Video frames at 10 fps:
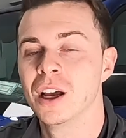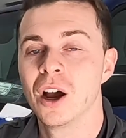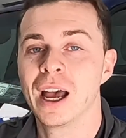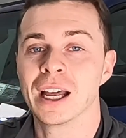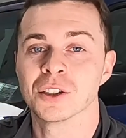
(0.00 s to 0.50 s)

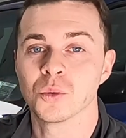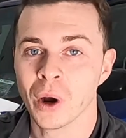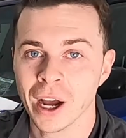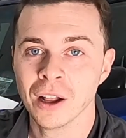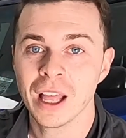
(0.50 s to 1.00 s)
as
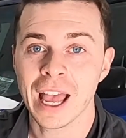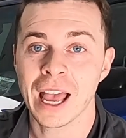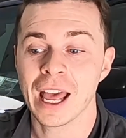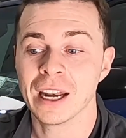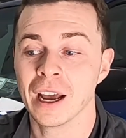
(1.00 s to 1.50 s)
well,
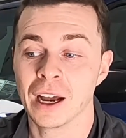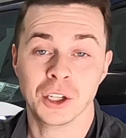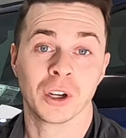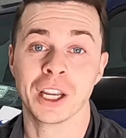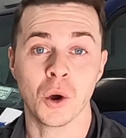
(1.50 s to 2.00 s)
and you'll
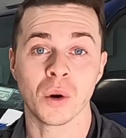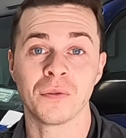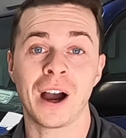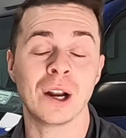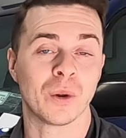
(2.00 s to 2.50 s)
get
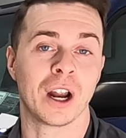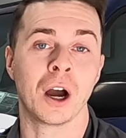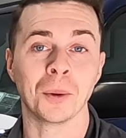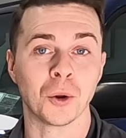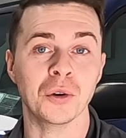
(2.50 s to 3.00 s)
notified when I
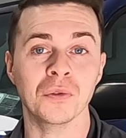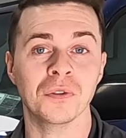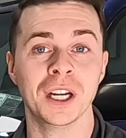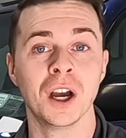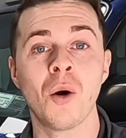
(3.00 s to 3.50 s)
upload a new
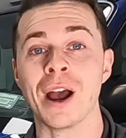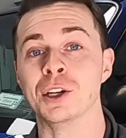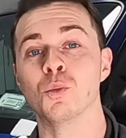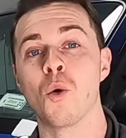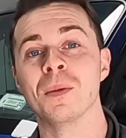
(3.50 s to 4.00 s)
video, and you
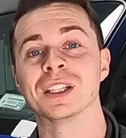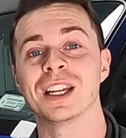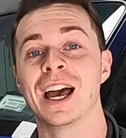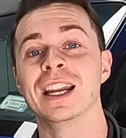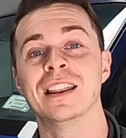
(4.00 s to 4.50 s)
won't miss
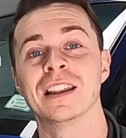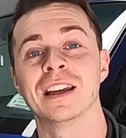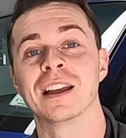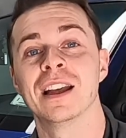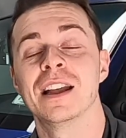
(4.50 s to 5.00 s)
anything
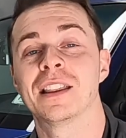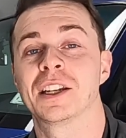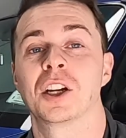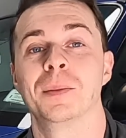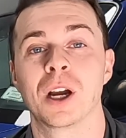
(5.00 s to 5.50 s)
that's
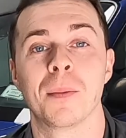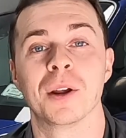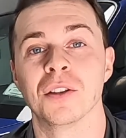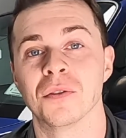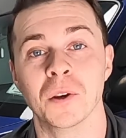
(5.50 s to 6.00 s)
going to be coming in
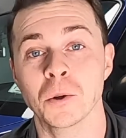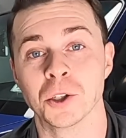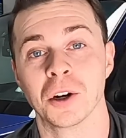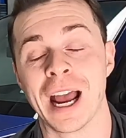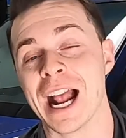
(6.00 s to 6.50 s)
the future.
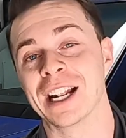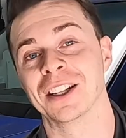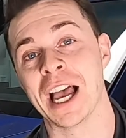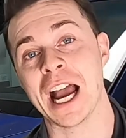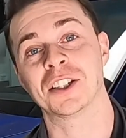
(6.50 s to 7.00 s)
And
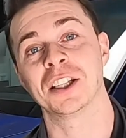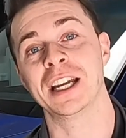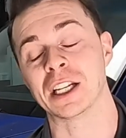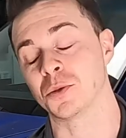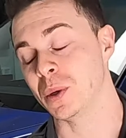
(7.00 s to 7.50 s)
lastly,
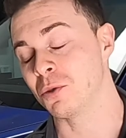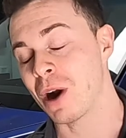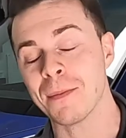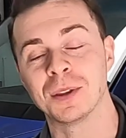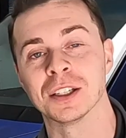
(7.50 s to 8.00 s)
as we
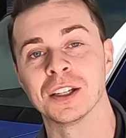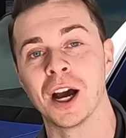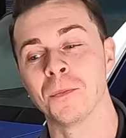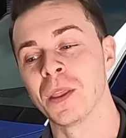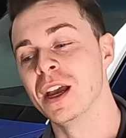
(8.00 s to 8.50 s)
wrap this
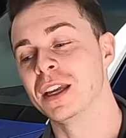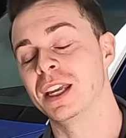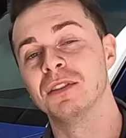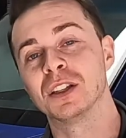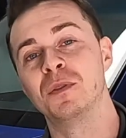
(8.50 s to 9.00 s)
up, give
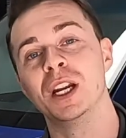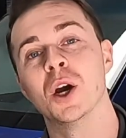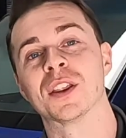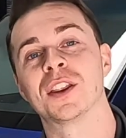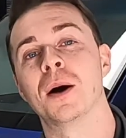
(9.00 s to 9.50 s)
this video a
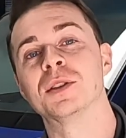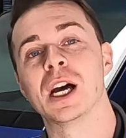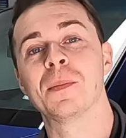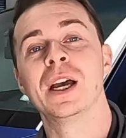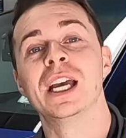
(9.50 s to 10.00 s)
thumbs
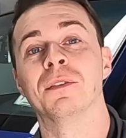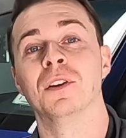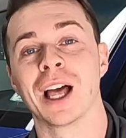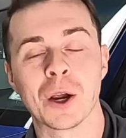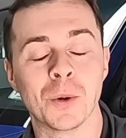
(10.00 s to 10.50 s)
up if you
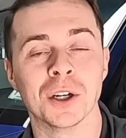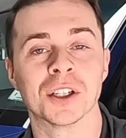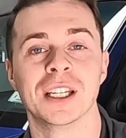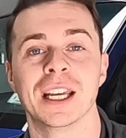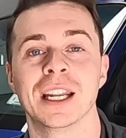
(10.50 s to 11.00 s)
like what you're
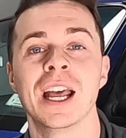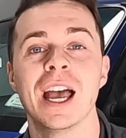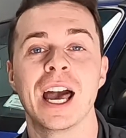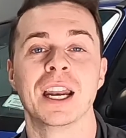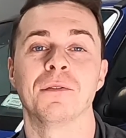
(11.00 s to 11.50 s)
seeing
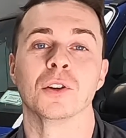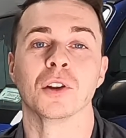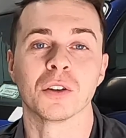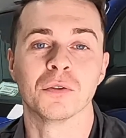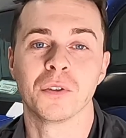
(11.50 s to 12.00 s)
and if you're
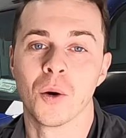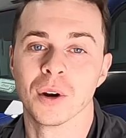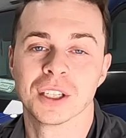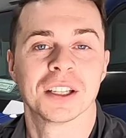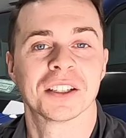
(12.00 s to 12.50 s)
looking forward to
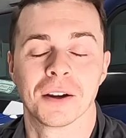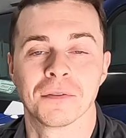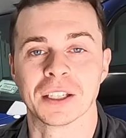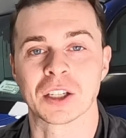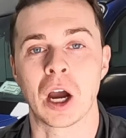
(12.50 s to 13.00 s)
the stuff
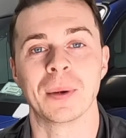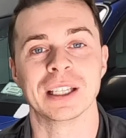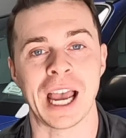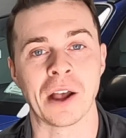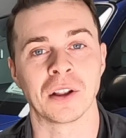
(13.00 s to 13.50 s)
that's coming
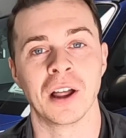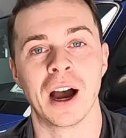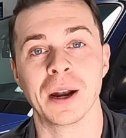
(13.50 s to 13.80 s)
down the line.